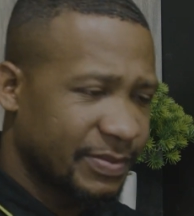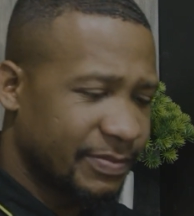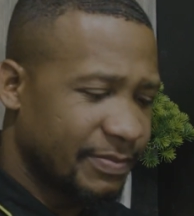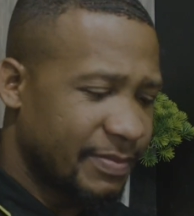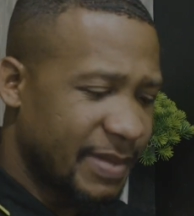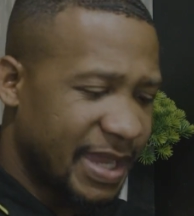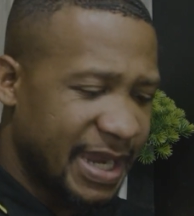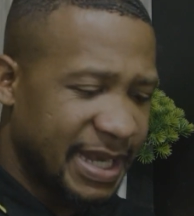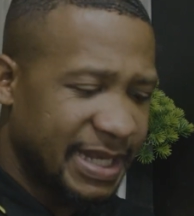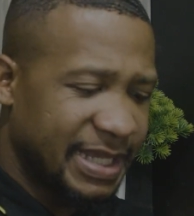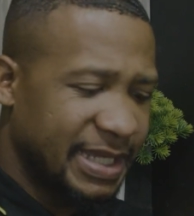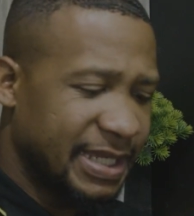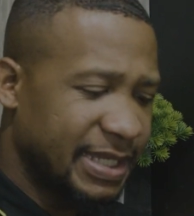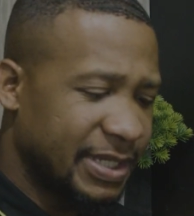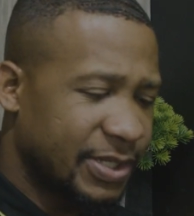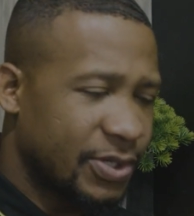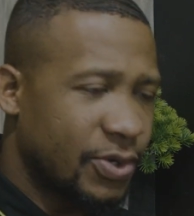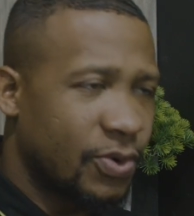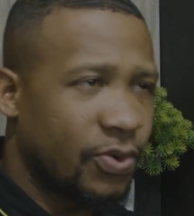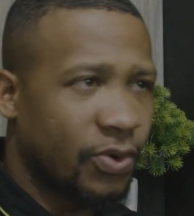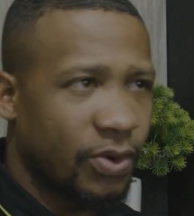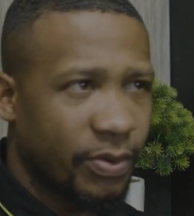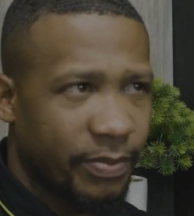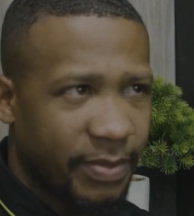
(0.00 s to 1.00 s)
Manning
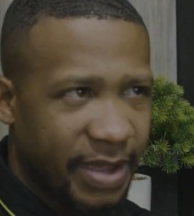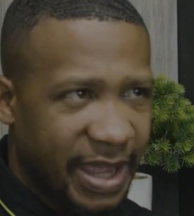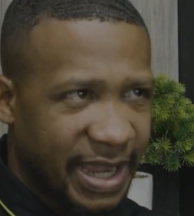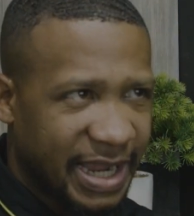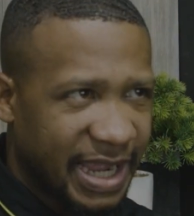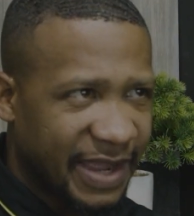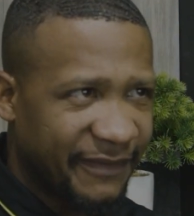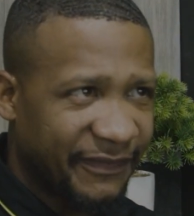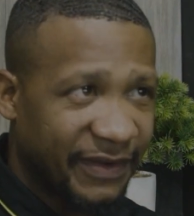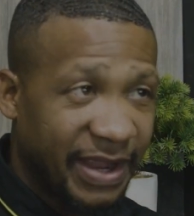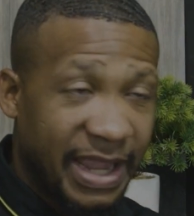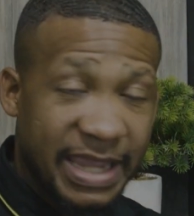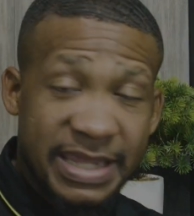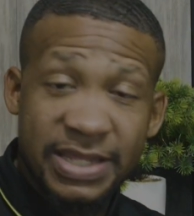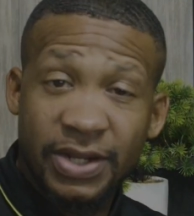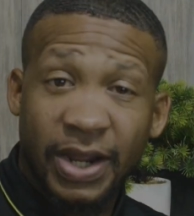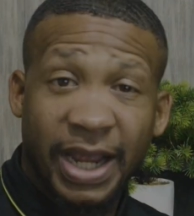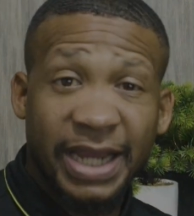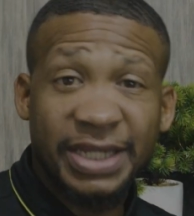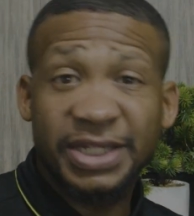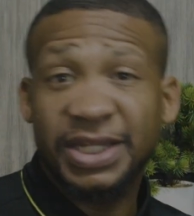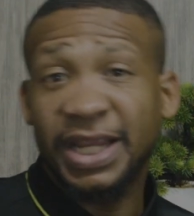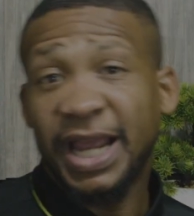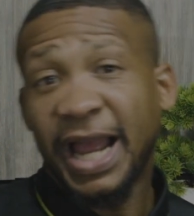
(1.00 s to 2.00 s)
quarterback?
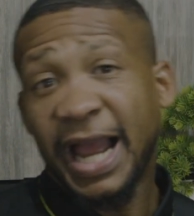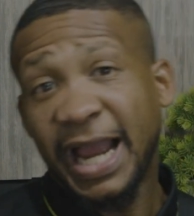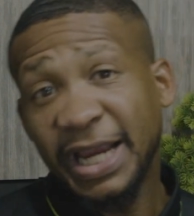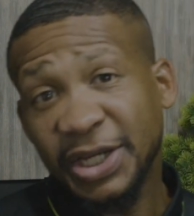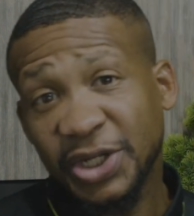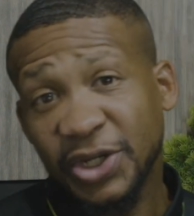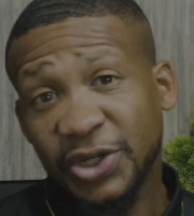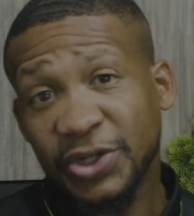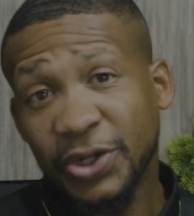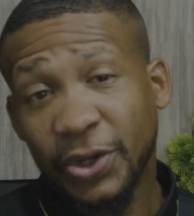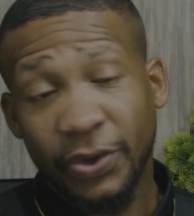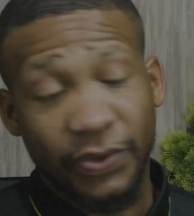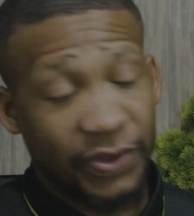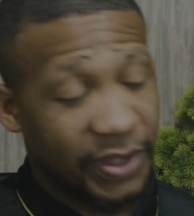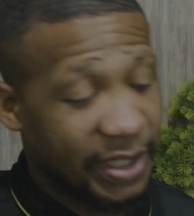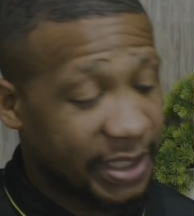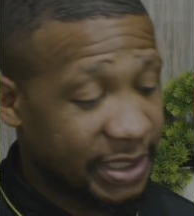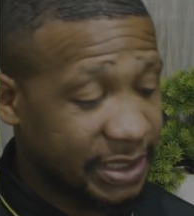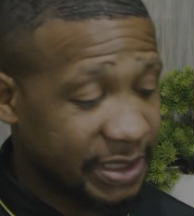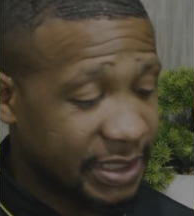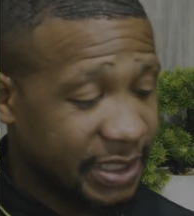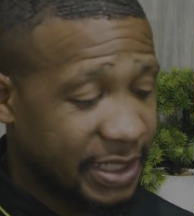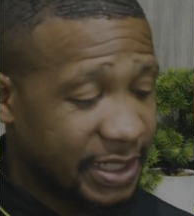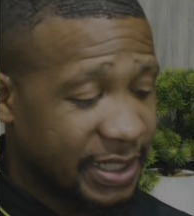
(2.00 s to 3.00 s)
I should know
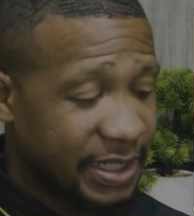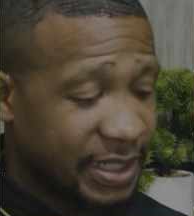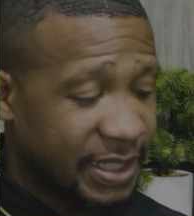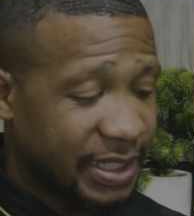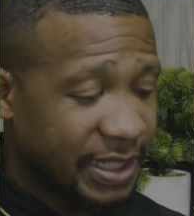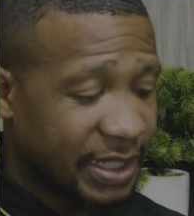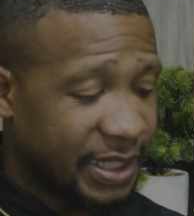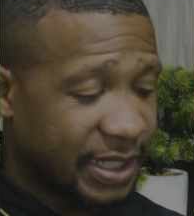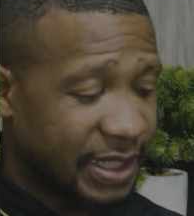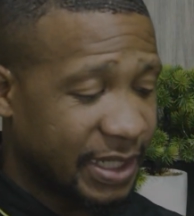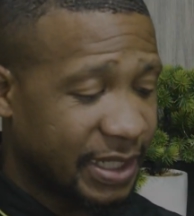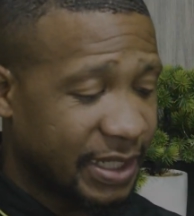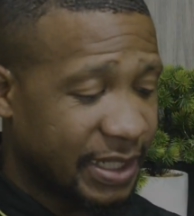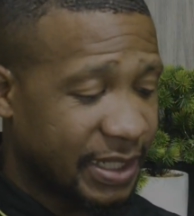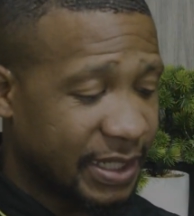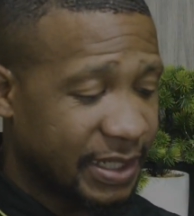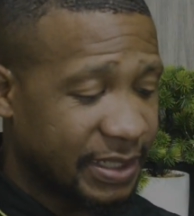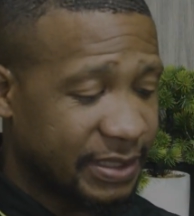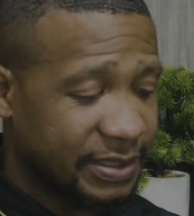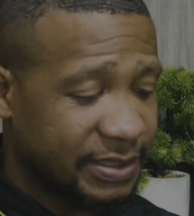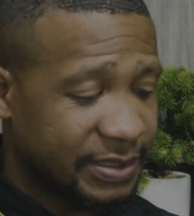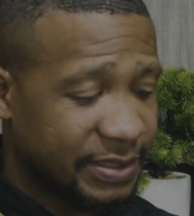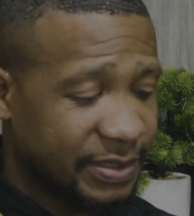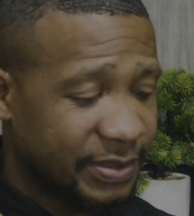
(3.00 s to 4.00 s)
this.
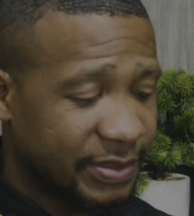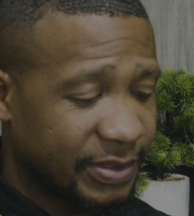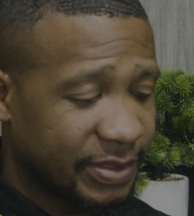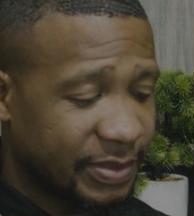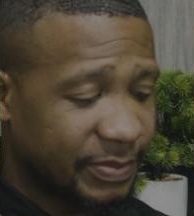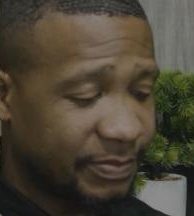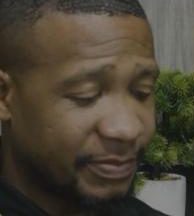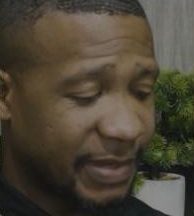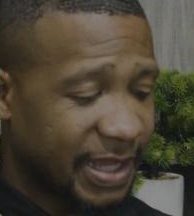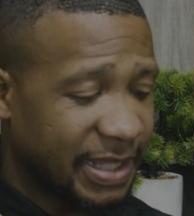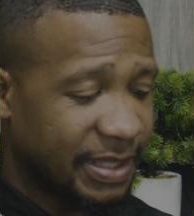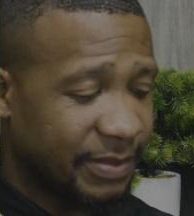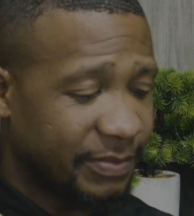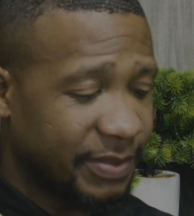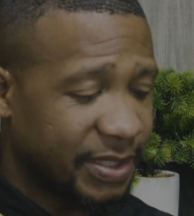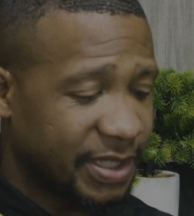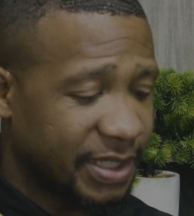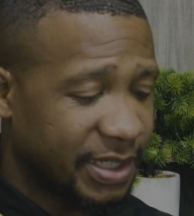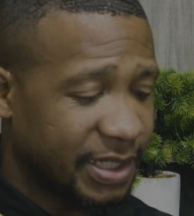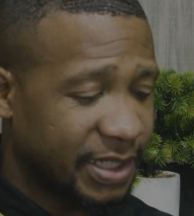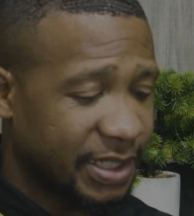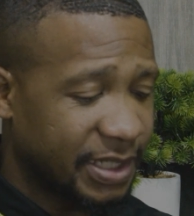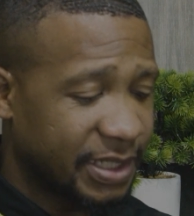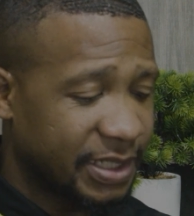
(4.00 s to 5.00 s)
Mainly
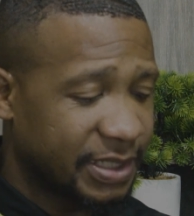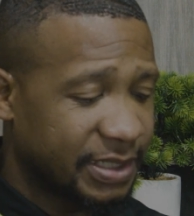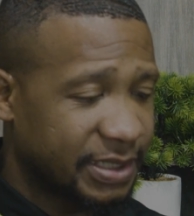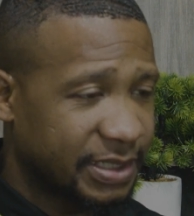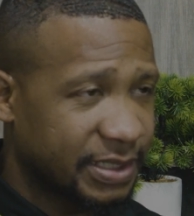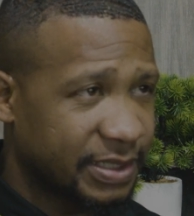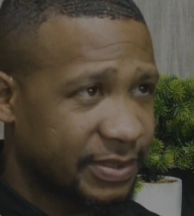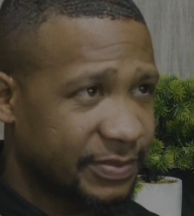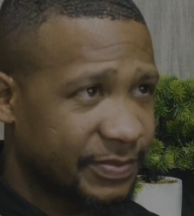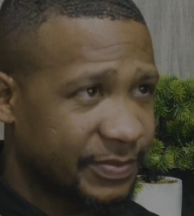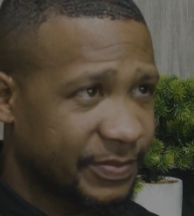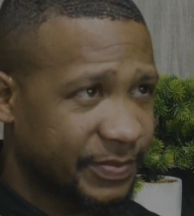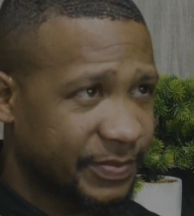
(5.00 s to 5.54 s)
because,